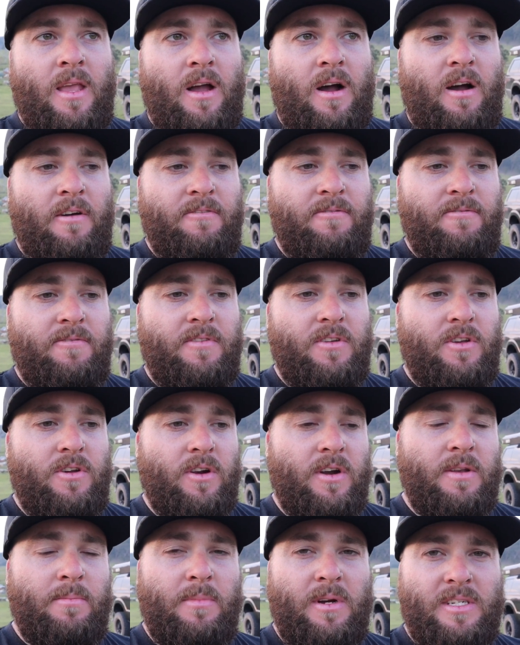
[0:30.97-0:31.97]
I've
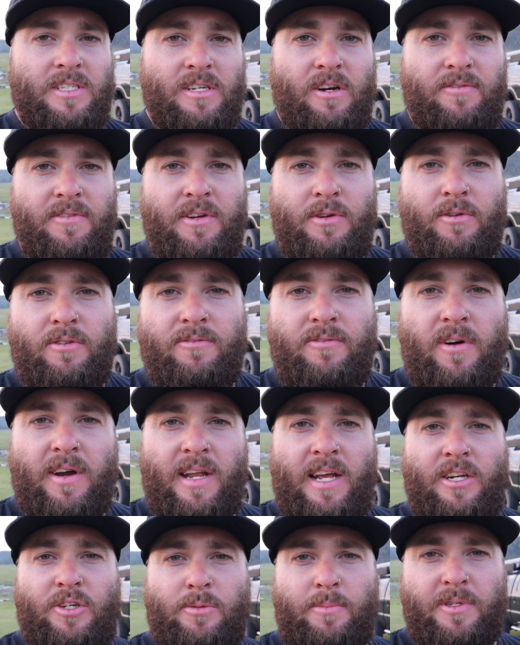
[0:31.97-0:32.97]
got myself into a
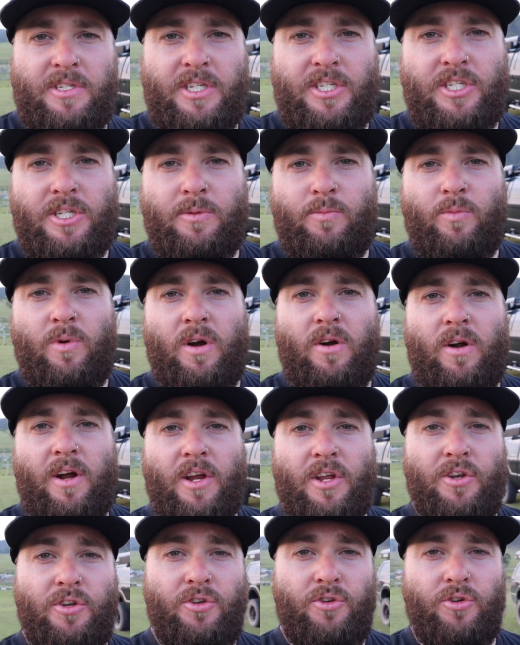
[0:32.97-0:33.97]
financial position where I
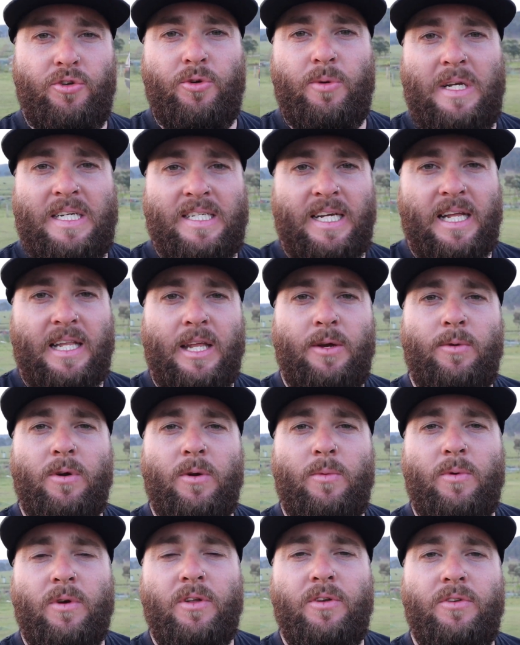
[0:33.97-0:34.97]
can do exactly what
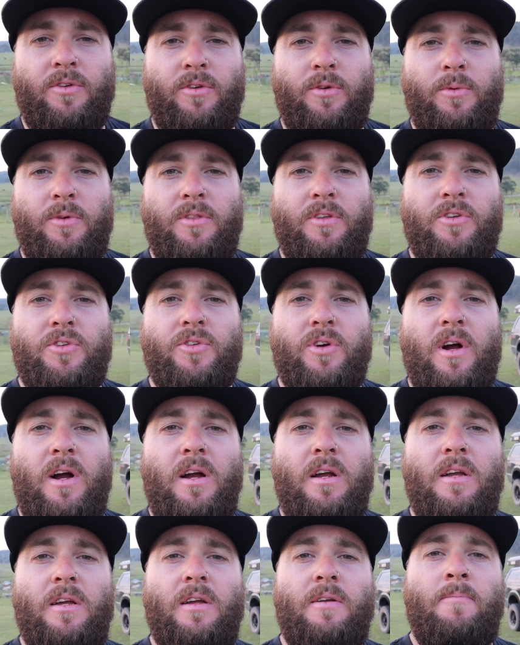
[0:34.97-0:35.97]
I want to do with the
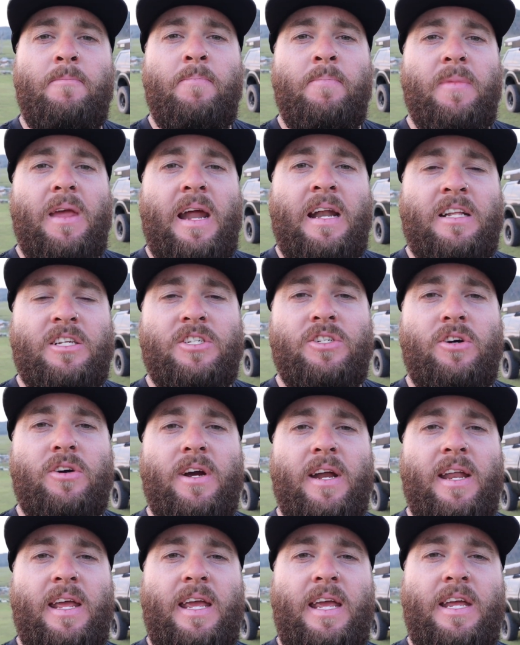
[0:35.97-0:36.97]
truck, and it's not
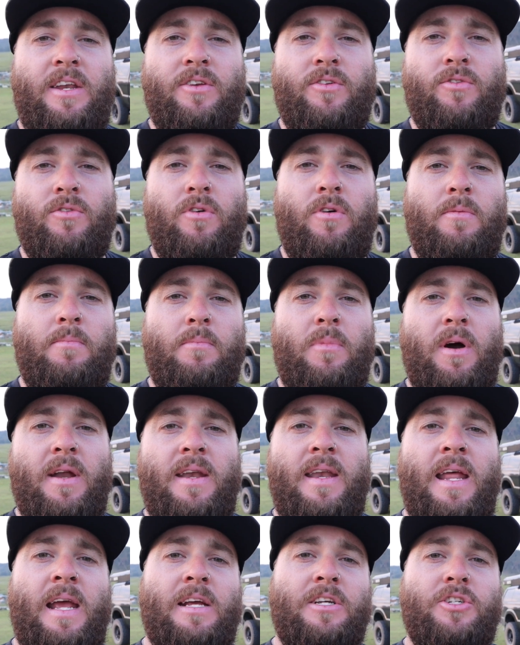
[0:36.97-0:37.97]
going to hinder on my
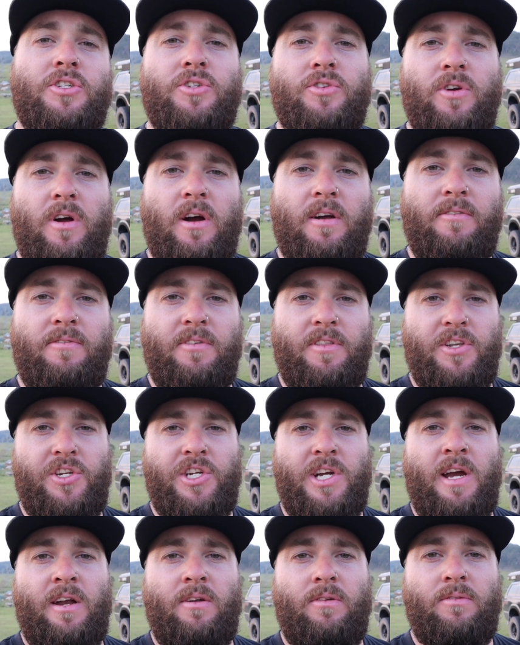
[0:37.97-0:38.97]
next truck for the
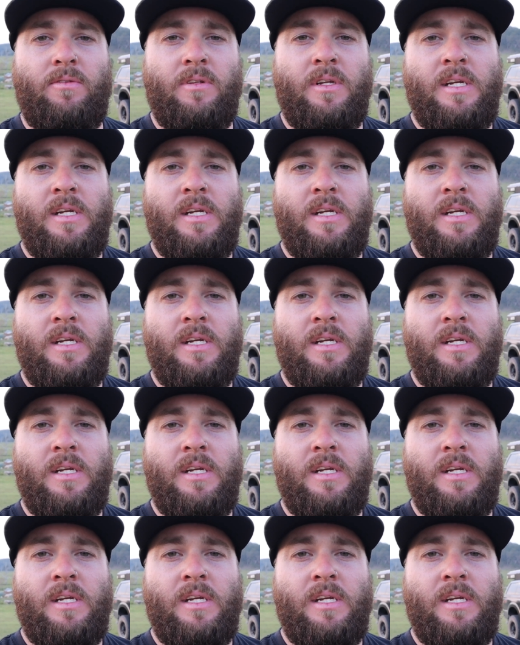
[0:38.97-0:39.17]
channel.